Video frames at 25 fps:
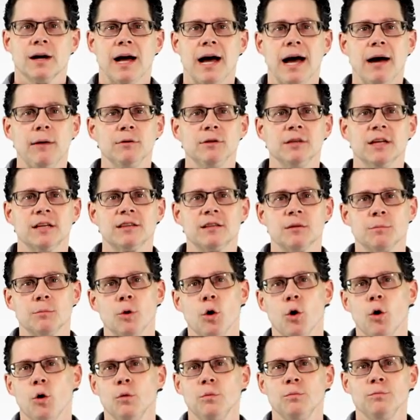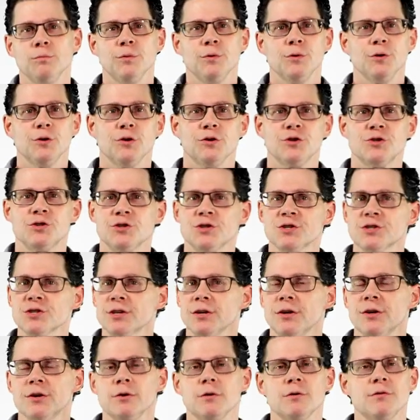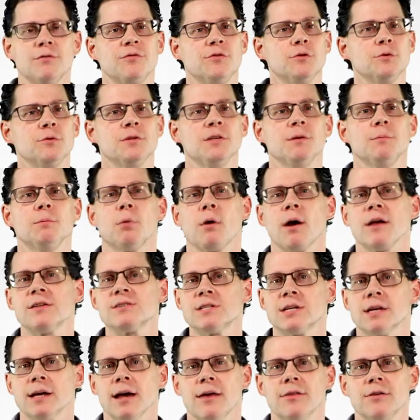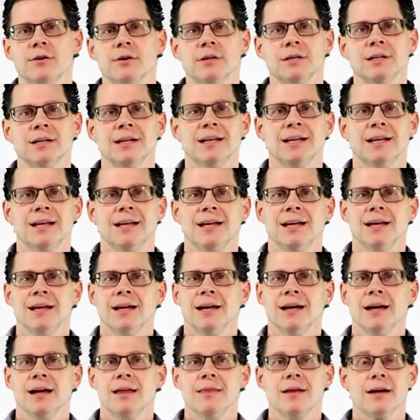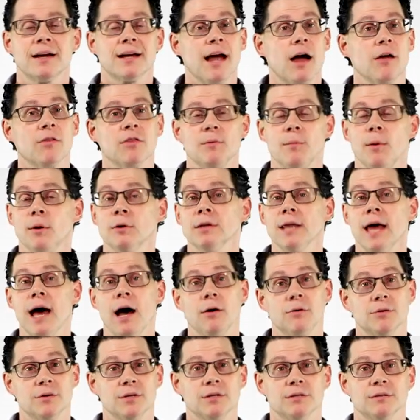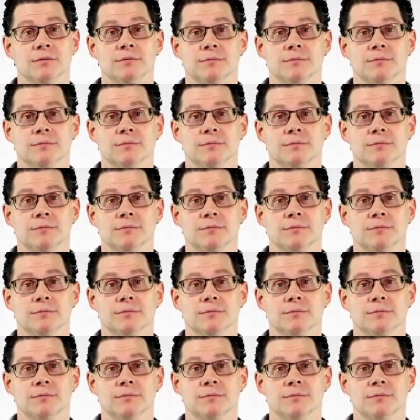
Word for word: I would let them know you're just going to do a few deep breaths together and then count them out loud.